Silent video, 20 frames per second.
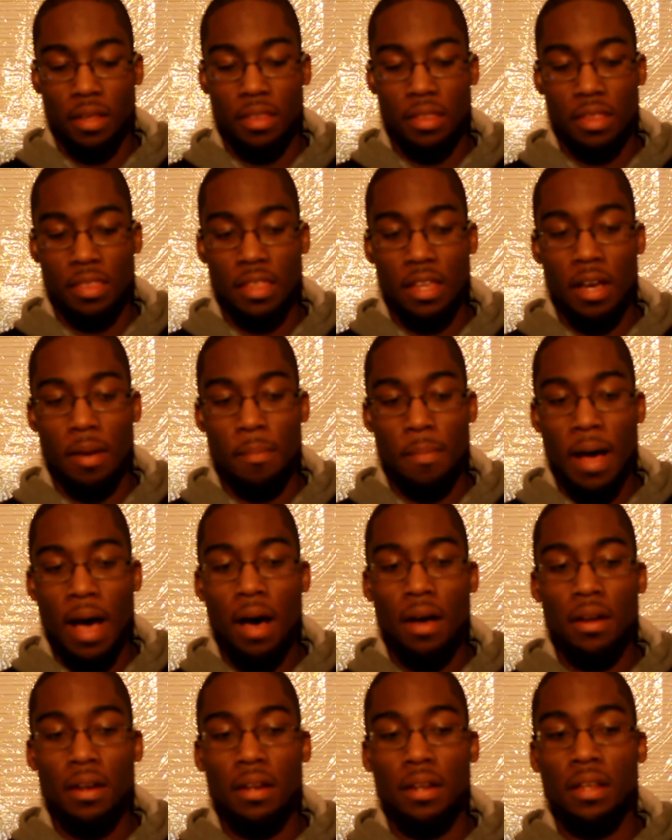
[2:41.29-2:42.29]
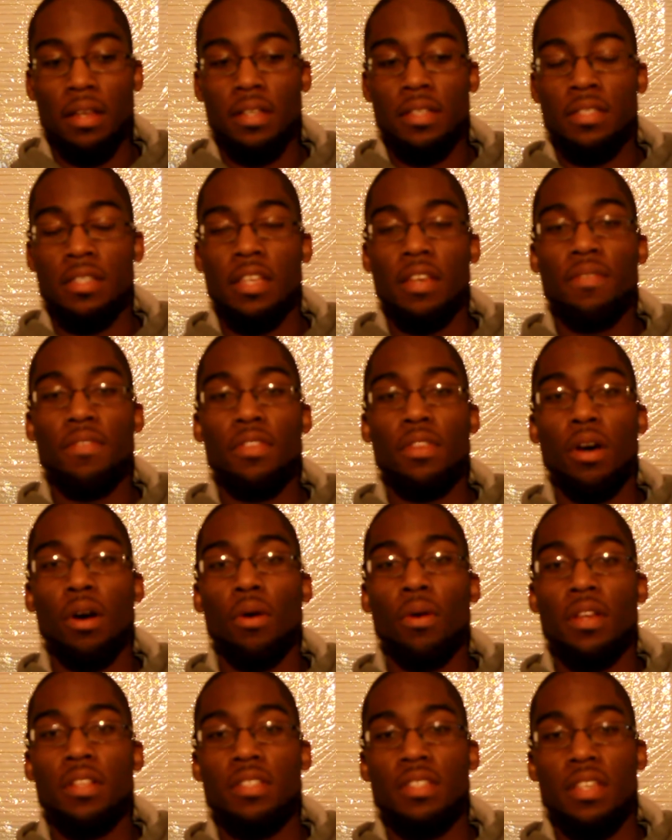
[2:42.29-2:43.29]
the thing about it is, even
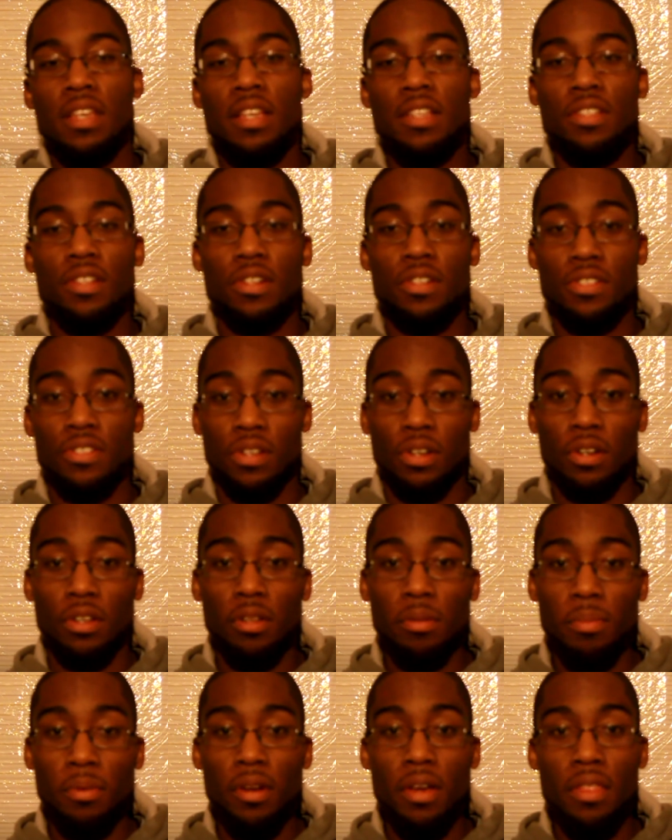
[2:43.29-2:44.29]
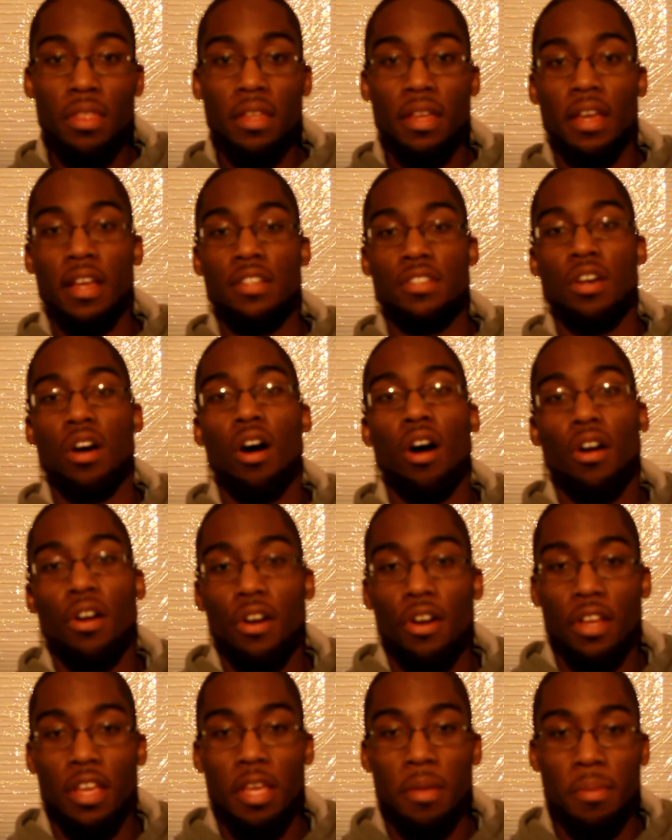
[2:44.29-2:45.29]
though it's easier to circular breathe it, it's
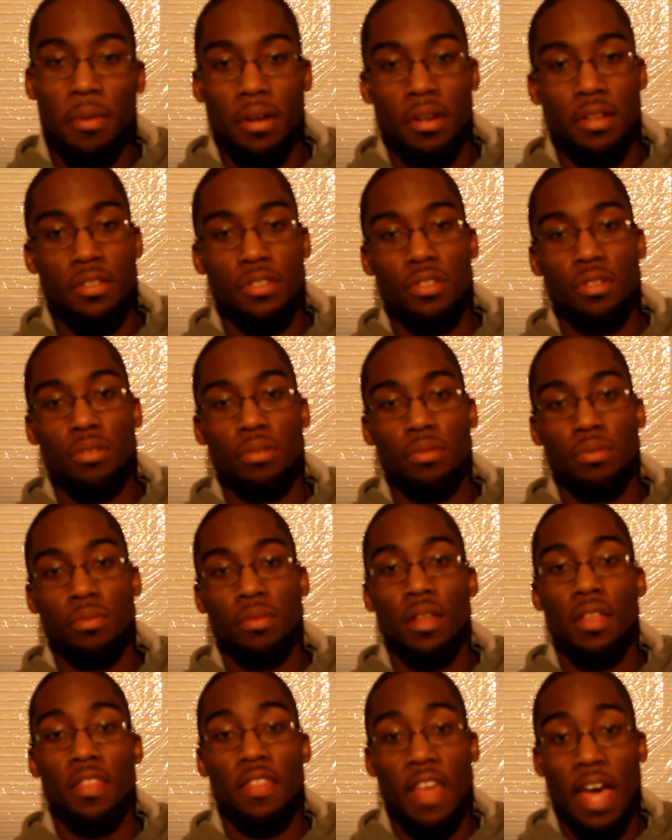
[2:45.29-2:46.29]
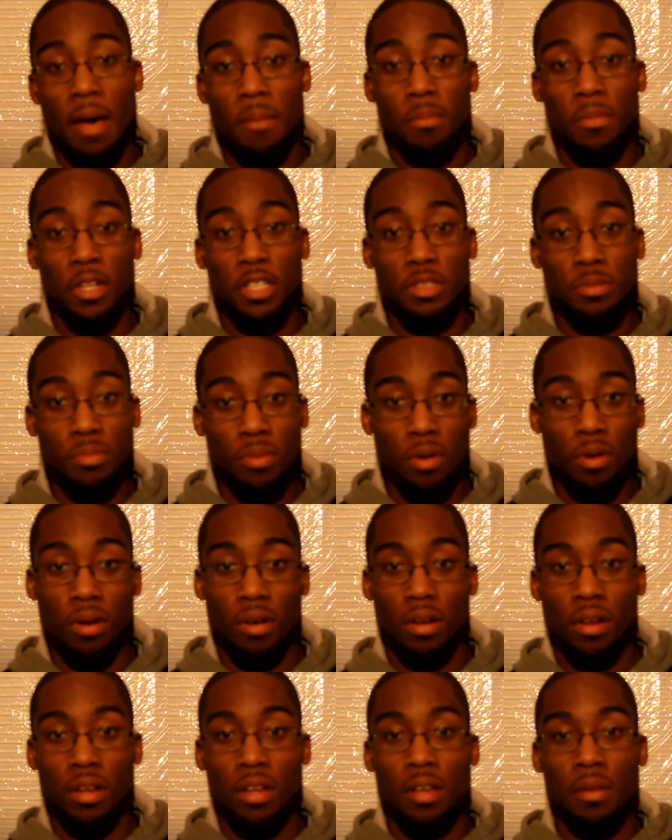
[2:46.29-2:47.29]
harder to keep it in tune that much
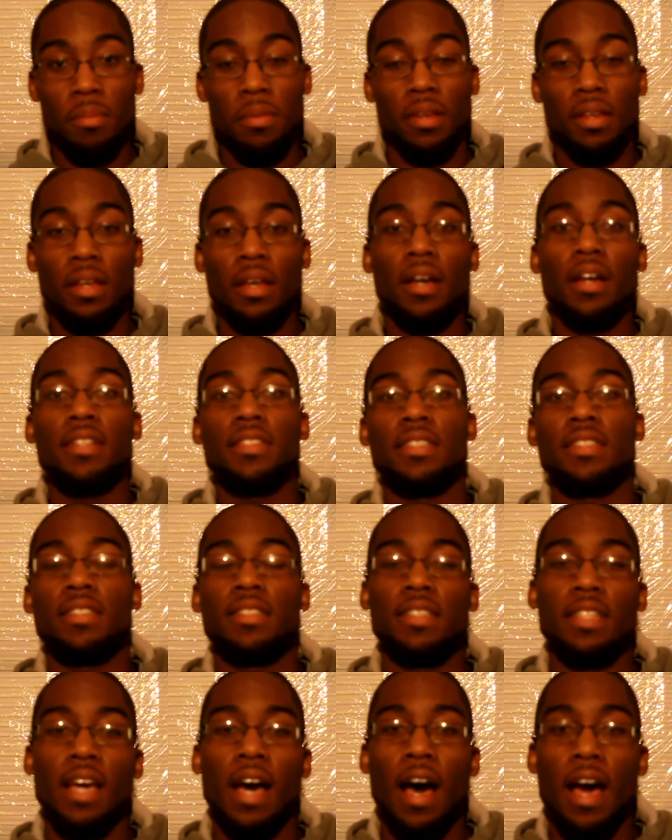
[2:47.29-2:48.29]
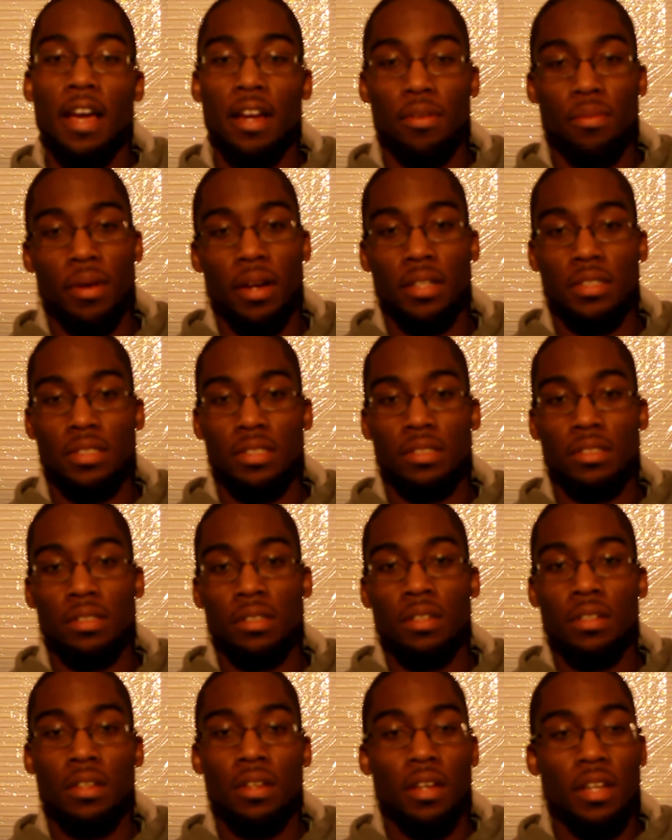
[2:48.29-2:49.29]
more because it's the higher register.
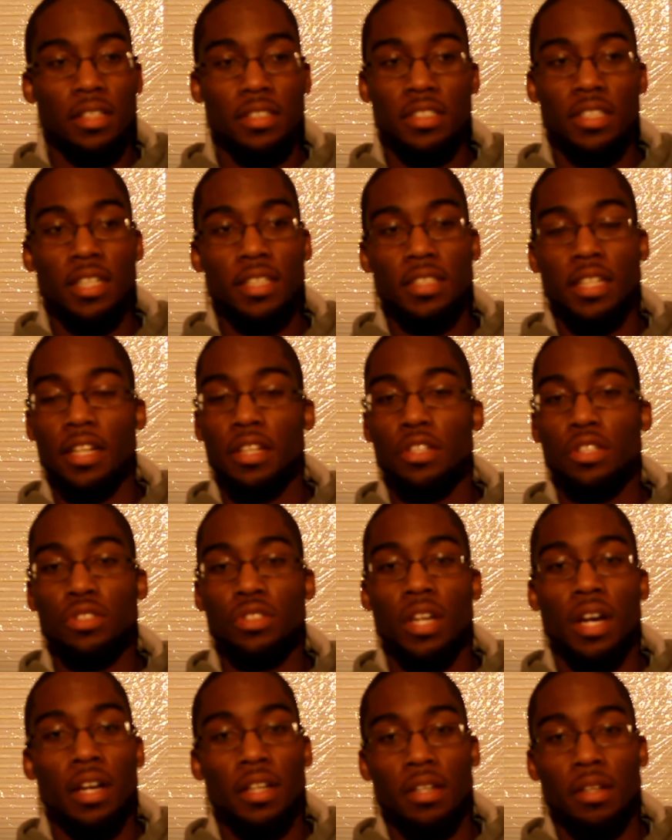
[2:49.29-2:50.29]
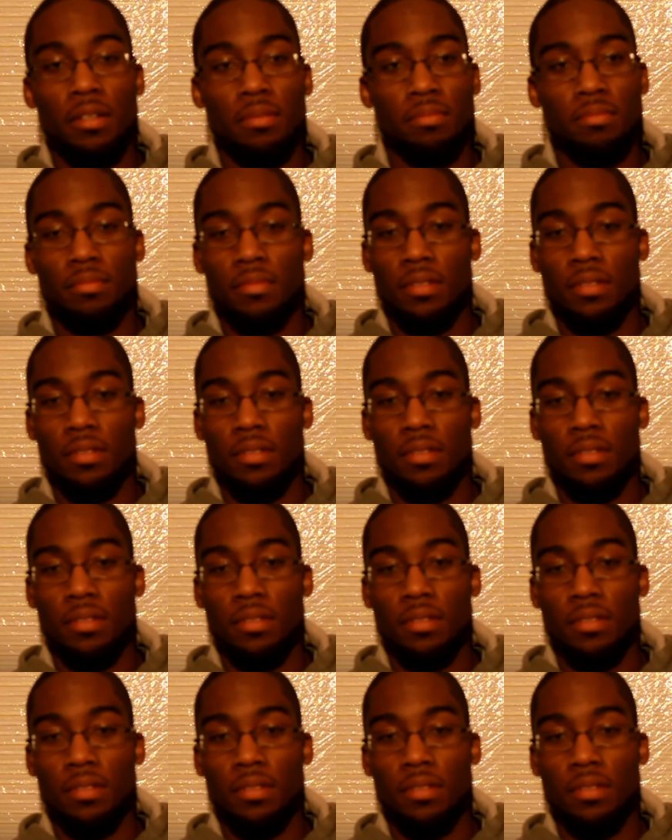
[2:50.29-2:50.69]
It's just like you're trying to